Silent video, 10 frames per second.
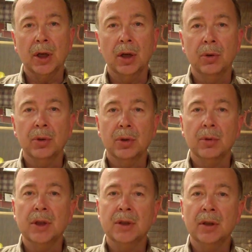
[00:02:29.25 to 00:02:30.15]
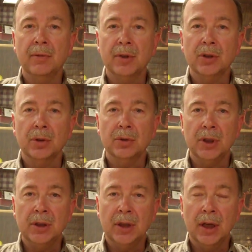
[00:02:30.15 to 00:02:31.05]
that go through these individual
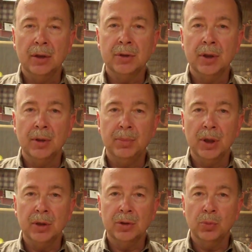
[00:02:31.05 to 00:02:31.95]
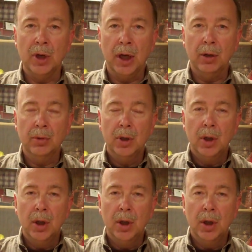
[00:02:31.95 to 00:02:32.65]
details in the bill as well.